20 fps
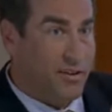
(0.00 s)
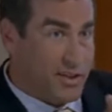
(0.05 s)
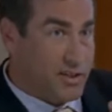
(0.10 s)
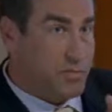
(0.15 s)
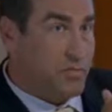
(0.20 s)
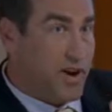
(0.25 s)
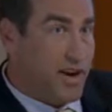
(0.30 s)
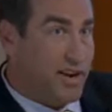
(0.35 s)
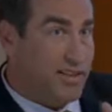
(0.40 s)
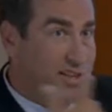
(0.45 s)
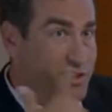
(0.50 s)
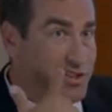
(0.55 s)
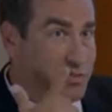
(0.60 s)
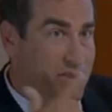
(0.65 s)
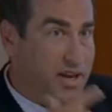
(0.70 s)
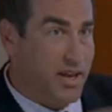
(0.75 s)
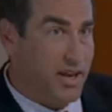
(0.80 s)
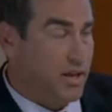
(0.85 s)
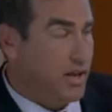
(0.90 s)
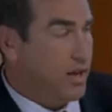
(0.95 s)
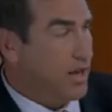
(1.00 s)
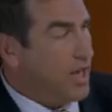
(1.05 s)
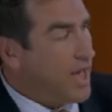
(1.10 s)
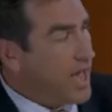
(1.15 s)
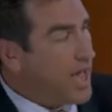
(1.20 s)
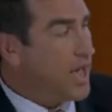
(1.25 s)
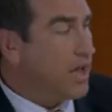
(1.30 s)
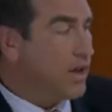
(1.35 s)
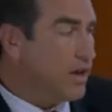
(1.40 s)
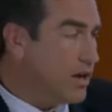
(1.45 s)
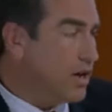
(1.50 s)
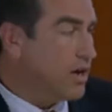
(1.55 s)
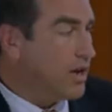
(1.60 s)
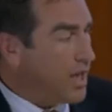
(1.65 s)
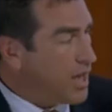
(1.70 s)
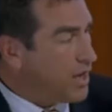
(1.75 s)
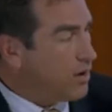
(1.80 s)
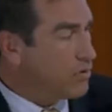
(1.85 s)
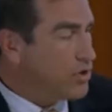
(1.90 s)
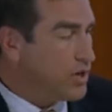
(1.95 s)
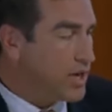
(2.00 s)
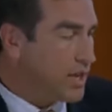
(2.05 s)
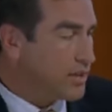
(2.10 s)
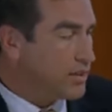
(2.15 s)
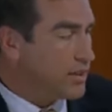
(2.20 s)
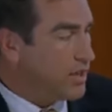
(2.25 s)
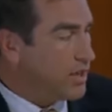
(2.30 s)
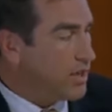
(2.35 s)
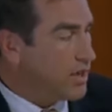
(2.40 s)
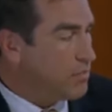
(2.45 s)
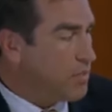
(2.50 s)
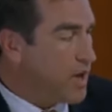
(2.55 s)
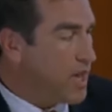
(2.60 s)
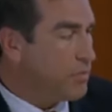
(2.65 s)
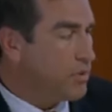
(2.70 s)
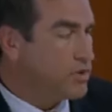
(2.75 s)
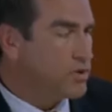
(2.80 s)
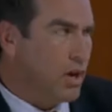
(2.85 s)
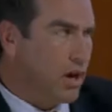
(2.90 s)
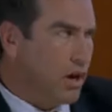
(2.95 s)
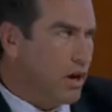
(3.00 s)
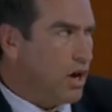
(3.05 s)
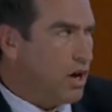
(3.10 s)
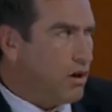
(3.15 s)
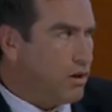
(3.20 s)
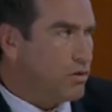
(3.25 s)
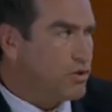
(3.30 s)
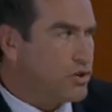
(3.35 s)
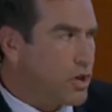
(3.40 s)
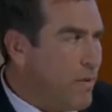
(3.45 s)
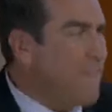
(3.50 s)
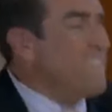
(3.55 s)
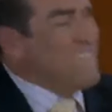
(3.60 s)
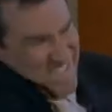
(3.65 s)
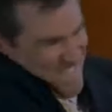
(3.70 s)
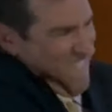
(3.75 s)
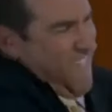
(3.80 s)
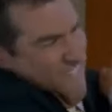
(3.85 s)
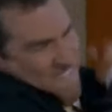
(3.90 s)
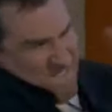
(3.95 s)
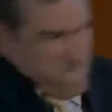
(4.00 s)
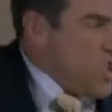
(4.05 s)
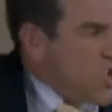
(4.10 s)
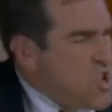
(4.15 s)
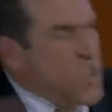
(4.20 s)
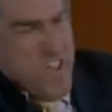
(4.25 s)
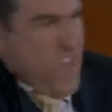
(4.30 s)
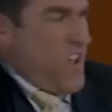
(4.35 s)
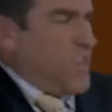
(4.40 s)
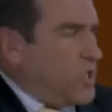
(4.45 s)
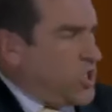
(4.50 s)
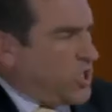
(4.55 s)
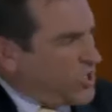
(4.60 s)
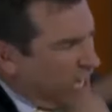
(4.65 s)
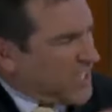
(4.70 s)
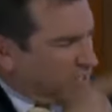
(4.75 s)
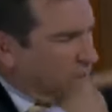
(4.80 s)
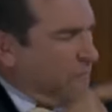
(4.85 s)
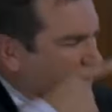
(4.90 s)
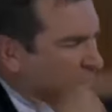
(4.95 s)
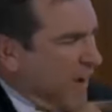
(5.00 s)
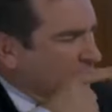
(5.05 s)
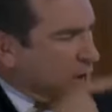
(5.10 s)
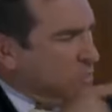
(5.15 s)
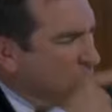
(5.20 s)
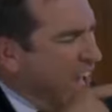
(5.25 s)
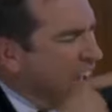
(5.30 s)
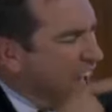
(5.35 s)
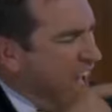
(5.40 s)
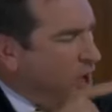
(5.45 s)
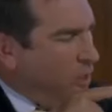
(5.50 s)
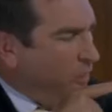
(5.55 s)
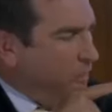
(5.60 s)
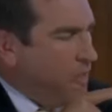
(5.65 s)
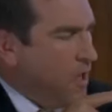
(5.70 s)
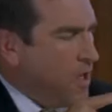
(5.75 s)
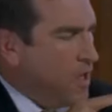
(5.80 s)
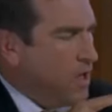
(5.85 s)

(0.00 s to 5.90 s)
This is Brendan, this is me. Hey, you got the papers? I don't know what you're talking about. You shut your fucking mouth!